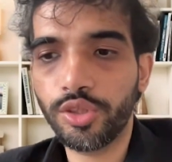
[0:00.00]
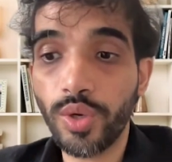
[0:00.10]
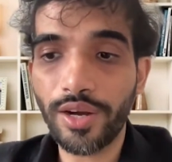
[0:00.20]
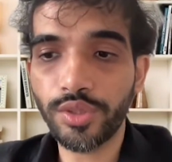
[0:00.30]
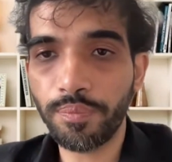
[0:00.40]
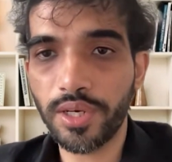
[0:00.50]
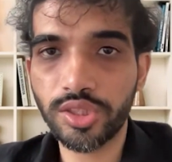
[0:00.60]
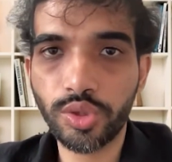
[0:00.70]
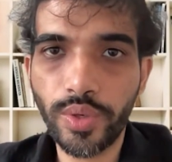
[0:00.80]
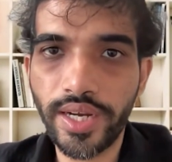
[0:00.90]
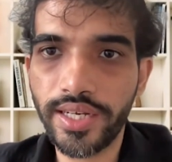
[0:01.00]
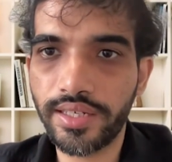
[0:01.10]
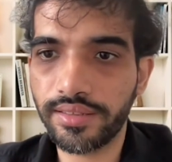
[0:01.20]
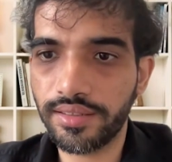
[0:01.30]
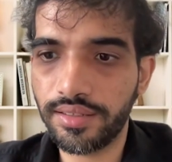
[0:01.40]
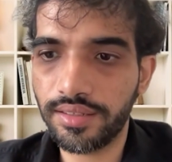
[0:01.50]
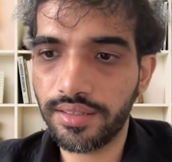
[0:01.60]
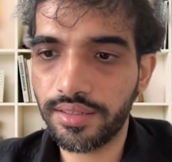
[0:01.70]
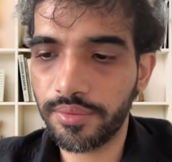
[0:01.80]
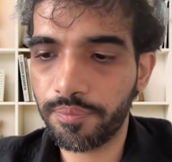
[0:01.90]
uh, you have to persuade
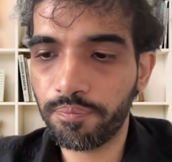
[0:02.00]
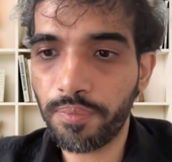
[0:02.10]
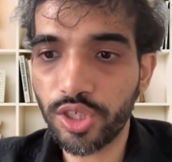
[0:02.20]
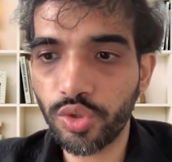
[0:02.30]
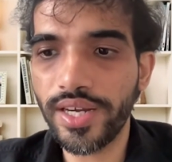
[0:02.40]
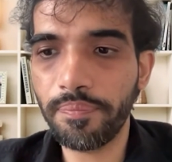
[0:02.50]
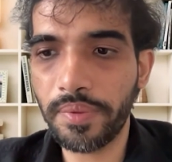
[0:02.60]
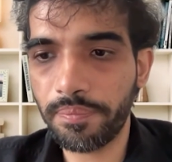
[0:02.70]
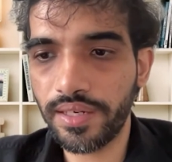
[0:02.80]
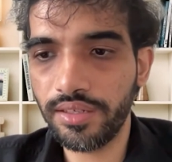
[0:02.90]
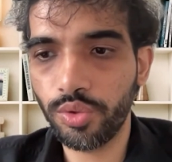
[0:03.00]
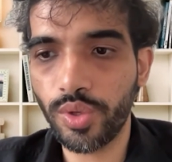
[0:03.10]
uh, persuade people.